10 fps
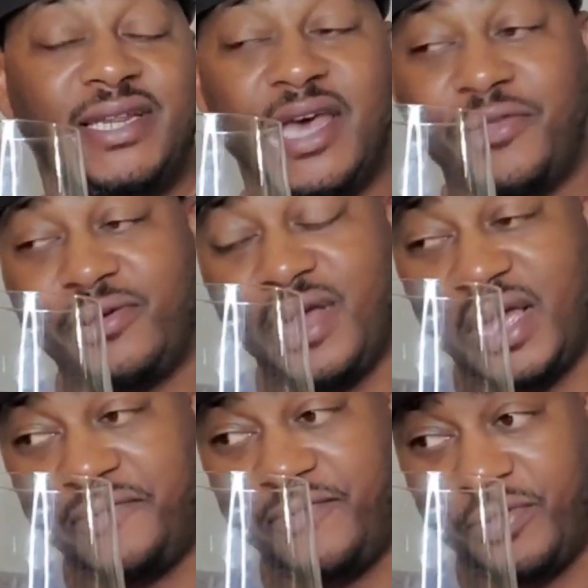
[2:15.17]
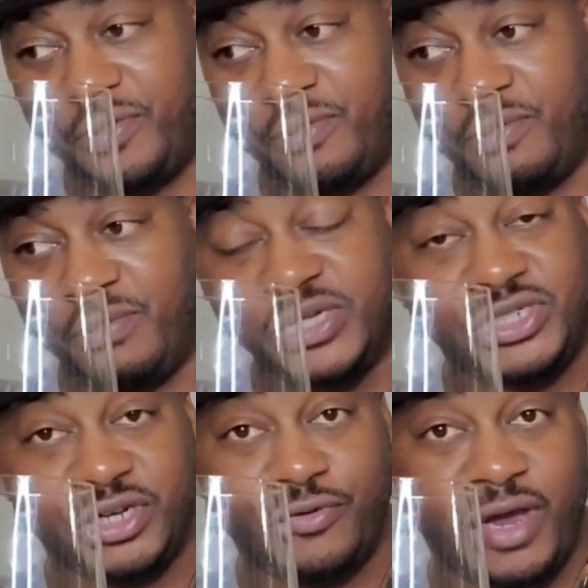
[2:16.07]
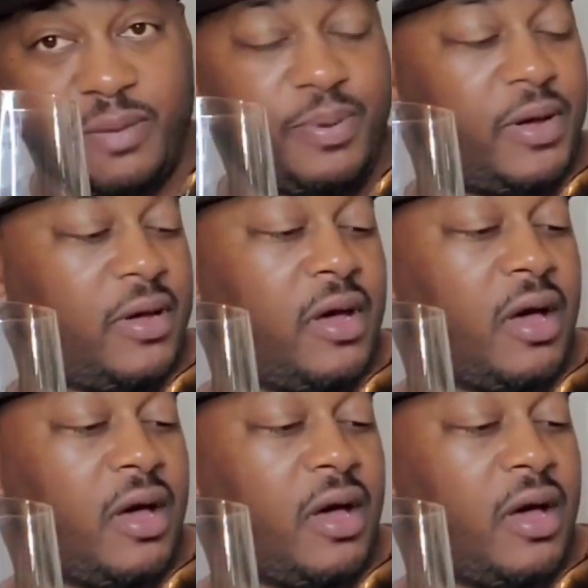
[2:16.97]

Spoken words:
another name for the Mission grape.